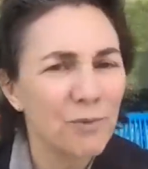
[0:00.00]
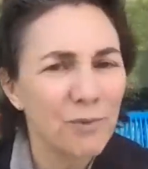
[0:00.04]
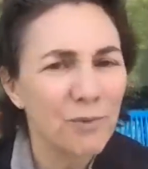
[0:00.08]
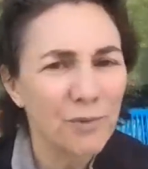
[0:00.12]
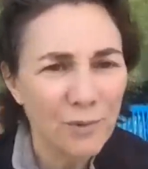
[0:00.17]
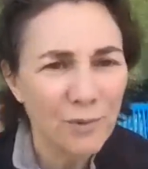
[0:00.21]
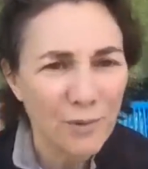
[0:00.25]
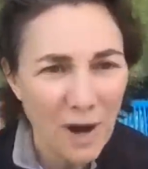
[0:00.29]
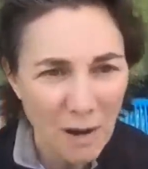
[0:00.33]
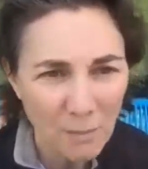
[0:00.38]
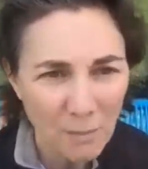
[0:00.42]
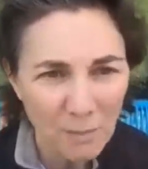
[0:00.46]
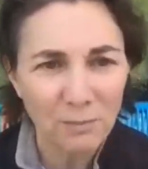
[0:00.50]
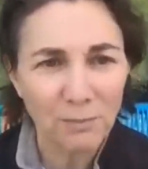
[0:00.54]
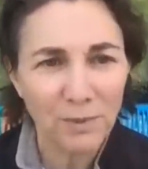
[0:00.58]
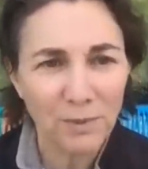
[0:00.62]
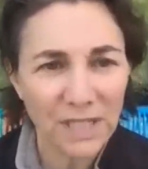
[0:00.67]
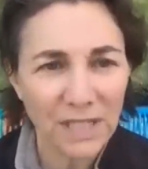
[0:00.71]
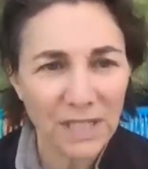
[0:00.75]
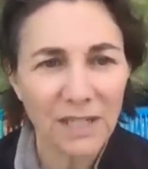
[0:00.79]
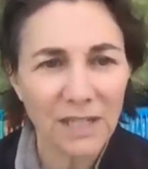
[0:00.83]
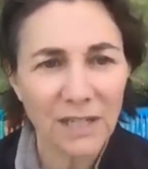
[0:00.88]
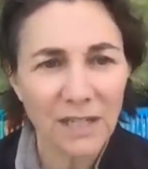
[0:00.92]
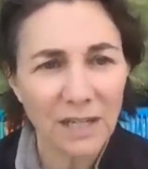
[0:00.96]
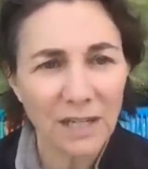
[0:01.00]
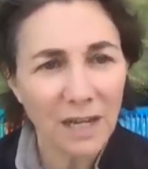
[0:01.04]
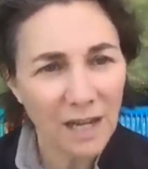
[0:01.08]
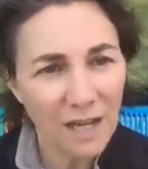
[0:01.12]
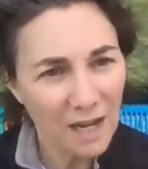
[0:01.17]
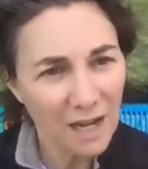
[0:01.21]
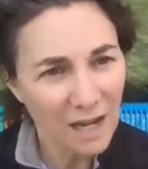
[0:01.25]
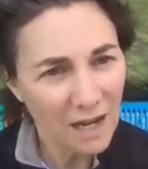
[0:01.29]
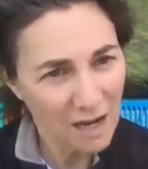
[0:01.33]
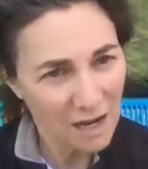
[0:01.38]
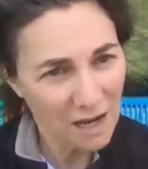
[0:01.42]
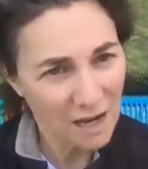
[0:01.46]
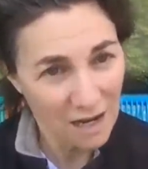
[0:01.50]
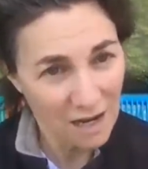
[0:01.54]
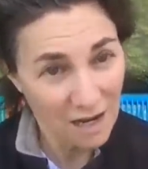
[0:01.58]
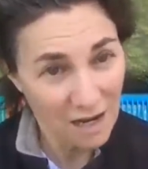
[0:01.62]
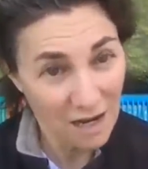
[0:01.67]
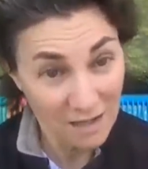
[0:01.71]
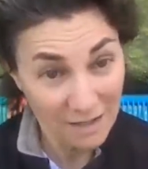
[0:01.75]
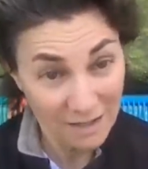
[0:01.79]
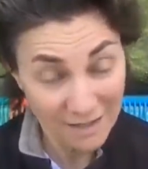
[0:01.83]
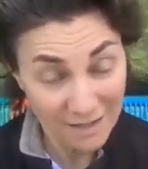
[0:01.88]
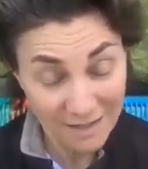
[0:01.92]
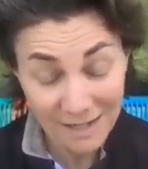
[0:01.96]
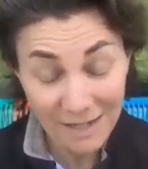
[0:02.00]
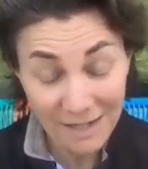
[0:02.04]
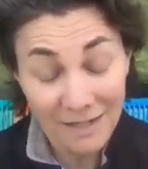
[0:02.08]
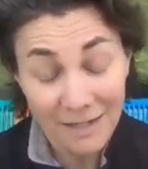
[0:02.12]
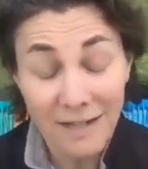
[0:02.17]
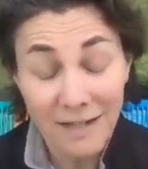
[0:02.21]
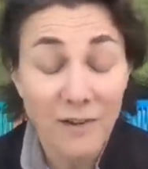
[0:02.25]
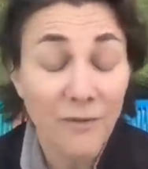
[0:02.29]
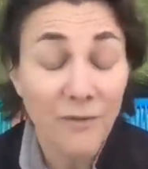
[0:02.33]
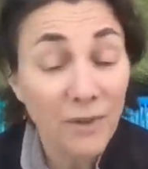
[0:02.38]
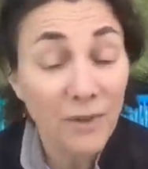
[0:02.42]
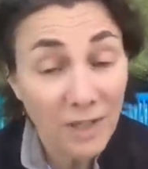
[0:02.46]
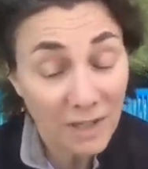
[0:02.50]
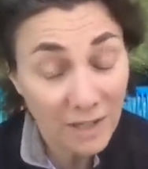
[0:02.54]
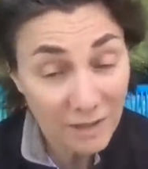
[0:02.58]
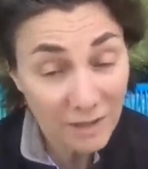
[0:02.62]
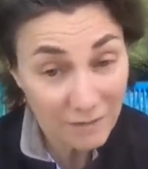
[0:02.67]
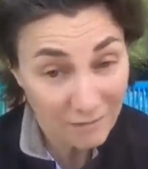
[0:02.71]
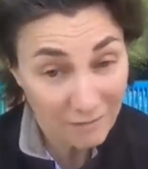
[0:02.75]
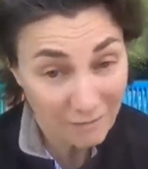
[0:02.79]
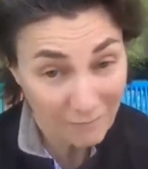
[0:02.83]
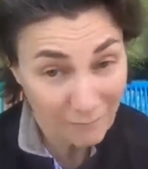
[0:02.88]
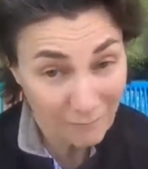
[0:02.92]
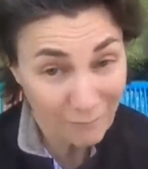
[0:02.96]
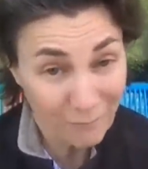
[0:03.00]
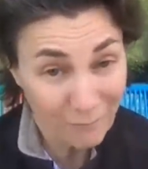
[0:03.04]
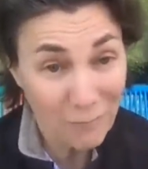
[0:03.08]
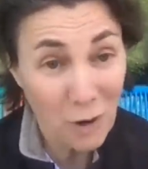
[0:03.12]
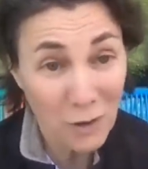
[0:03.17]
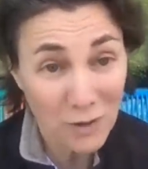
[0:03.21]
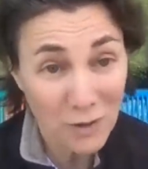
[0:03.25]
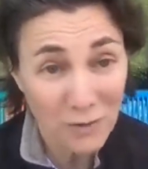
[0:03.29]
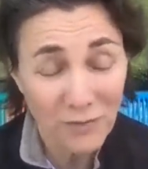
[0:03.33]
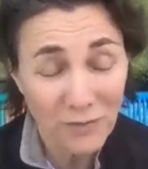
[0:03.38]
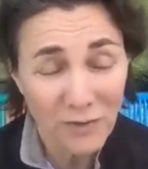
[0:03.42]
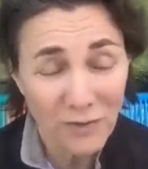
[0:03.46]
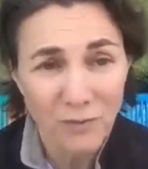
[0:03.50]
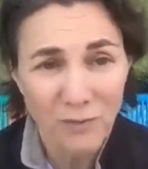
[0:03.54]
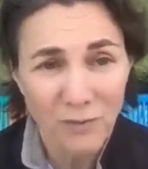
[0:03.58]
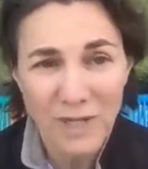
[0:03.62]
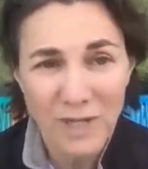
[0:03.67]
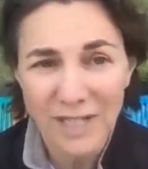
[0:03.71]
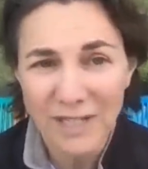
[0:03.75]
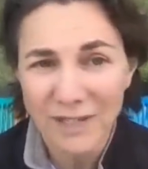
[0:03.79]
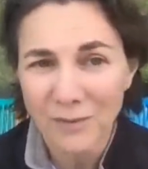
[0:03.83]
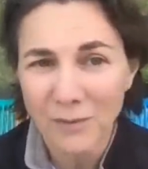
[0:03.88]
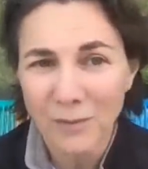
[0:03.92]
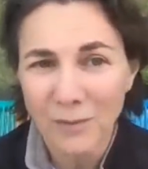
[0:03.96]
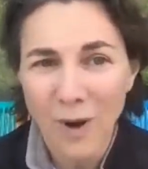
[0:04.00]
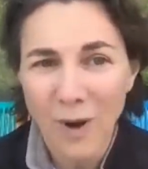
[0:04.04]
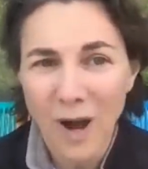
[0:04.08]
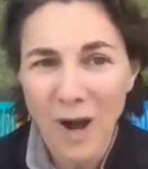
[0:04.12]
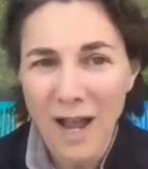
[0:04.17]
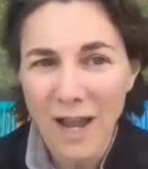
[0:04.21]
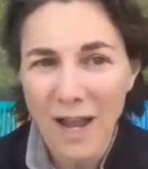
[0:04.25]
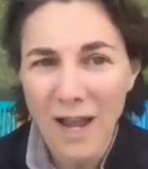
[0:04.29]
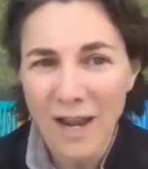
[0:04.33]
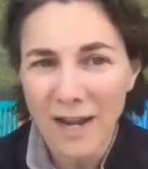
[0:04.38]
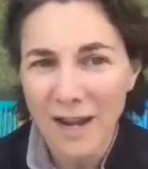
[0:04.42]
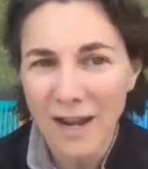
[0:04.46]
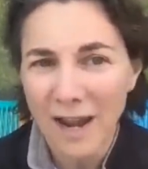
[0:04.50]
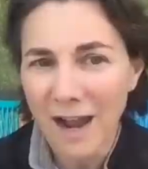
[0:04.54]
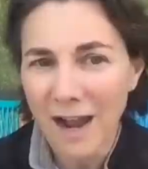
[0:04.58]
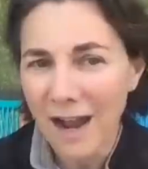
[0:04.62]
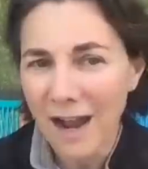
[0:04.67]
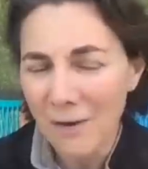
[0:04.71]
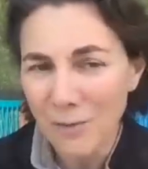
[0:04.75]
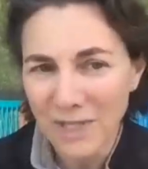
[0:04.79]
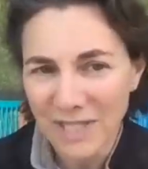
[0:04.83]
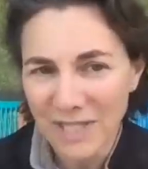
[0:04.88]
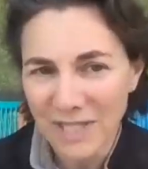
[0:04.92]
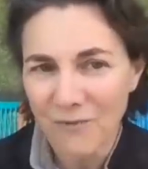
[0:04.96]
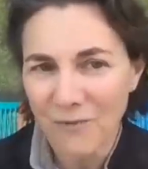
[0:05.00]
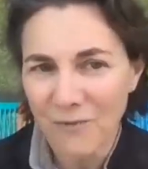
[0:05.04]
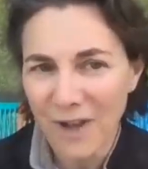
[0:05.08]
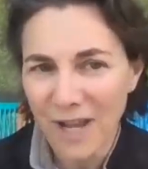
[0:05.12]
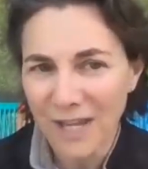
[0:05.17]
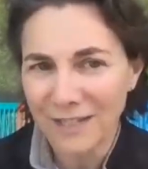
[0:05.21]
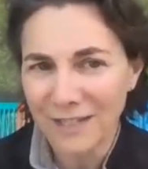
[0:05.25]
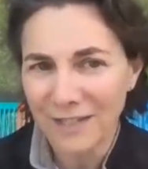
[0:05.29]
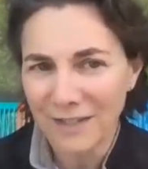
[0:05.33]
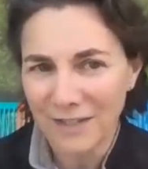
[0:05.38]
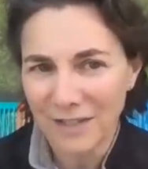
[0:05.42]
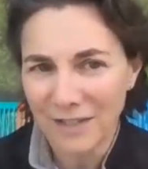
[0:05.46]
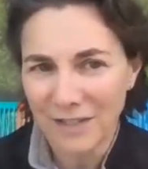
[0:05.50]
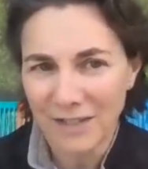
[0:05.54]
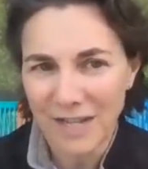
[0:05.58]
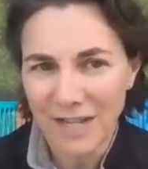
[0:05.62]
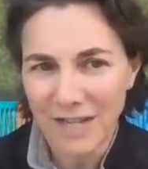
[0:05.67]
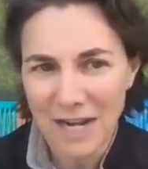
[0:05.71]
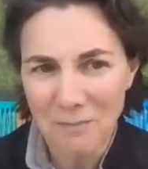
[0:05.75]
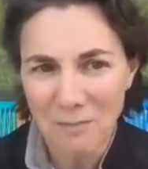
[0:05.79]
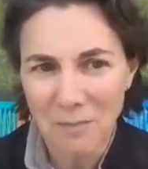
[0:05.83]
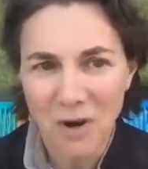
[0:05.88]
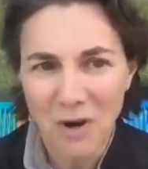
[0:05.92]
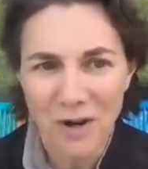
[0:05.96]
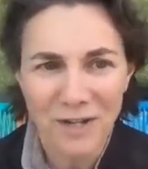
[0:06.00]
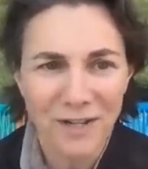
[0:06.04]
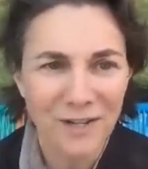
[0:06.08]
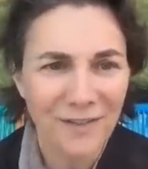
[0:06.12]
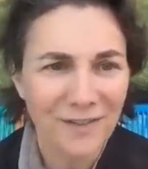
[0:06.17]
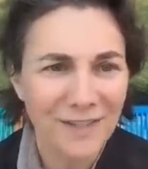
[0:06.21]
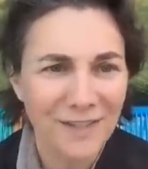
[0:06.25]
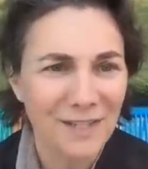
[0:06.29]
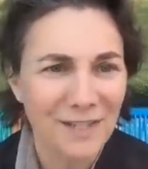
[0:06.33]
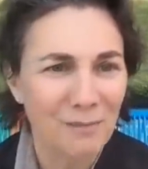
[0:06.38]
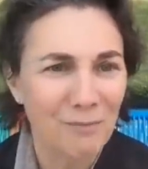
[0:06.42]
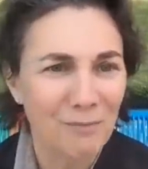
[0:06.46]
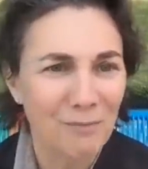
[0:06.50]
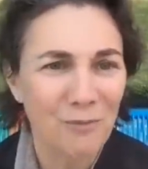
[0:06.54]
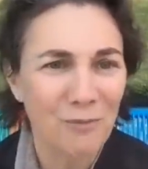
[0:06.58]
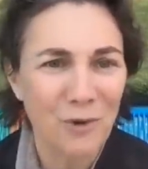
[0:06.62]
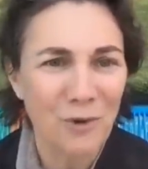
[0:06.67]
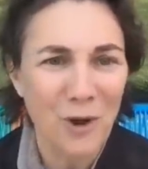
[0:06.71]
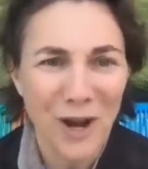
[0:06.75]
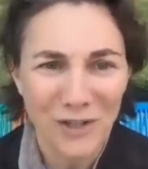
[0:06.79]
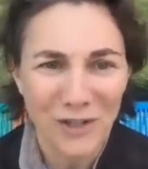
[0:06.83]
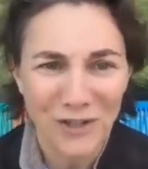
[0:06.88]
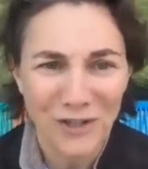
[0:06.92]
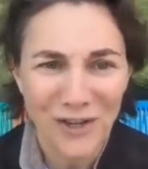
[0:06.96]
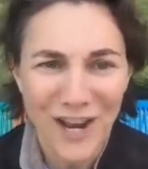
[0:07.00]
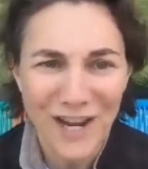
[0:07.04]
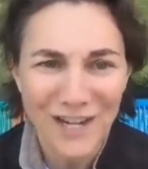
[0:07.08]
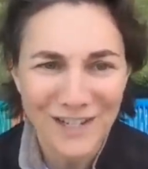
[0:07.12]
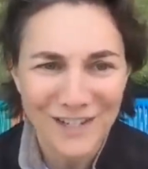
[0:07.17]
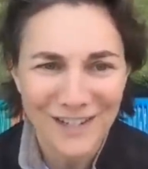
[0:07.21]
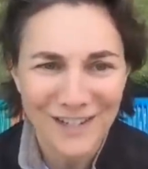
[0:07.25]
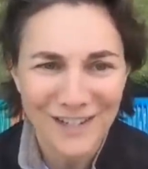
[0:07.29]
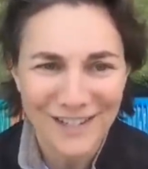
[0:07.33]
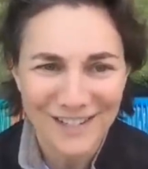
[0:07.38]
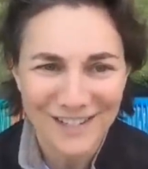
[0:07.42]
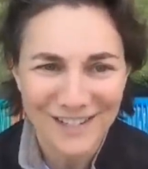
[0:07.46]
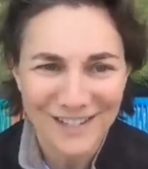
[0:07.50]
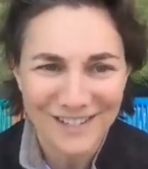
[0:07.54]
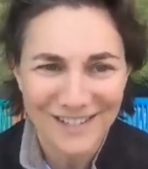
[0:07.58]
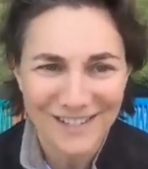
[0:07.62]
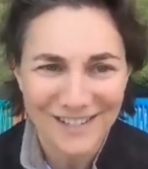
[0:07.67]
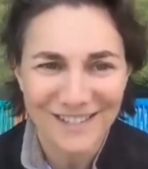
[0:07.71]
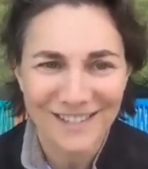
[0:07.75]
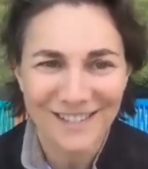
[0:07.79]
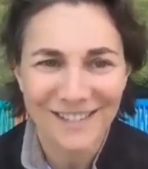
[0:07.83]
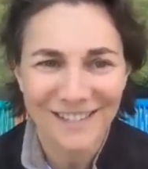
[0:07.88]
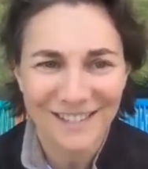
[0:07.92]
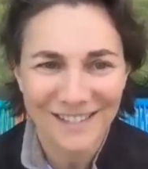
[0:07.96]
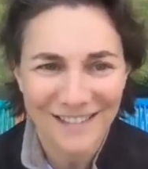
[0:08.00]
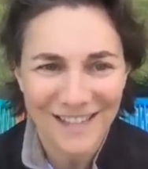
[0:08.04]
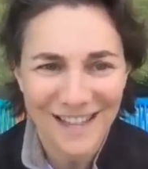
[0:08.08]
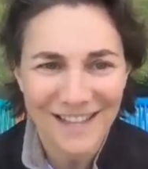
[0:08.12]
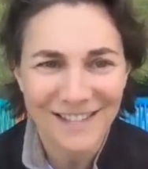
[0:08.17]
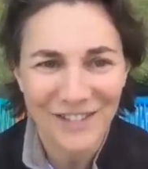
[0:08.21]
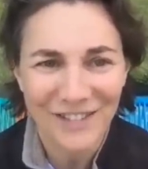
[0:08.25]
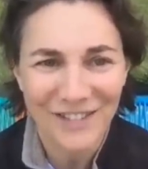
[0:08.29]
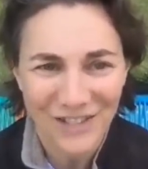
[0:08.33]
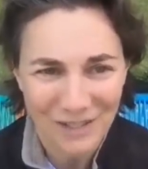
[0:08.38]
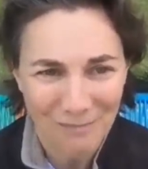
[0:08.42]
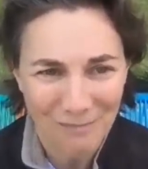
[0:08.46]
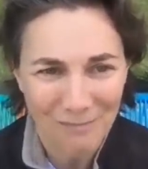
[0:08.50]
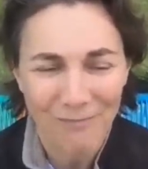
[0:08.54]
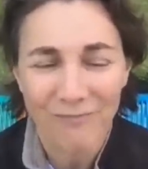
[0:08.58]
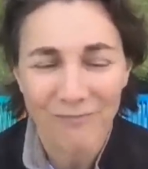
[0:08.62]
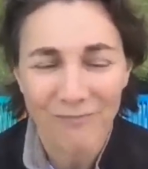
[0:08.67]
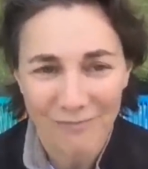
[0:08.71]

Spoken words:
probably a significant part of the reason why I was invited to take part in this project. And that's,